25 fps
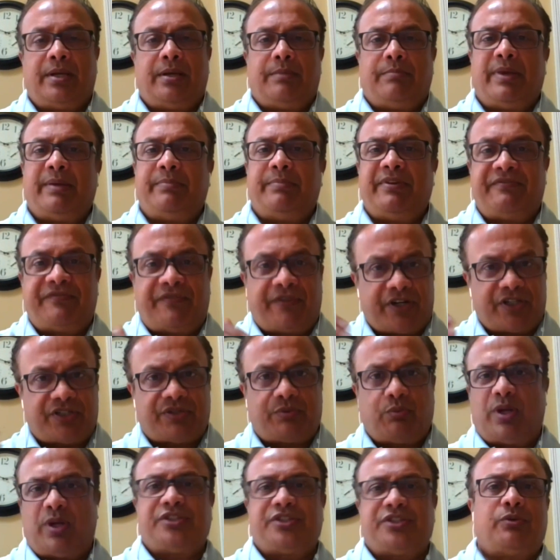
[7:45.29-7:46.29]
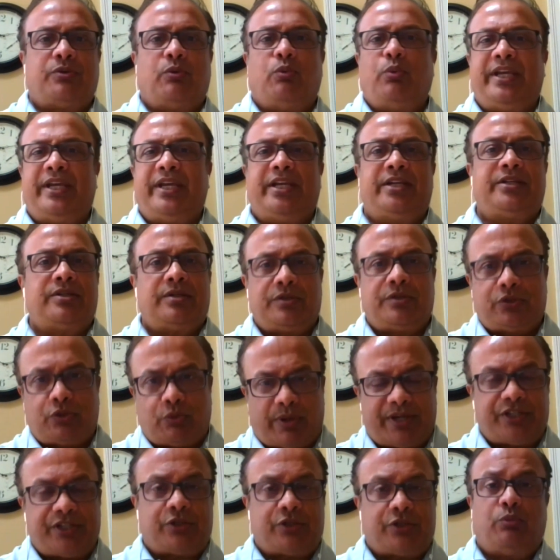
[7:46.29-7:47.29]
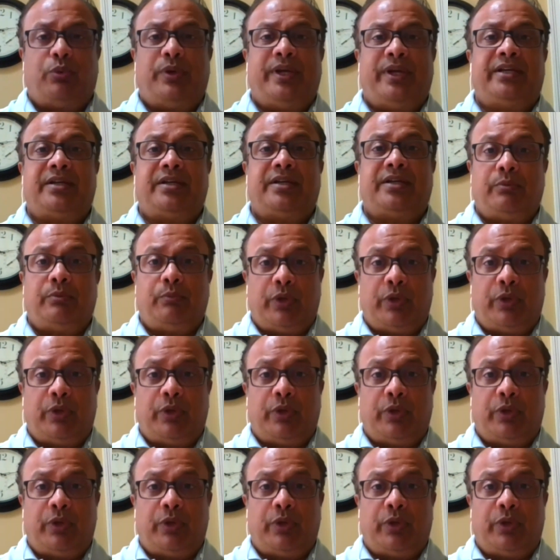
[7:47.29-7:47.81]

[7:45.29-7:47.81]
maybe first once a week, twice a week.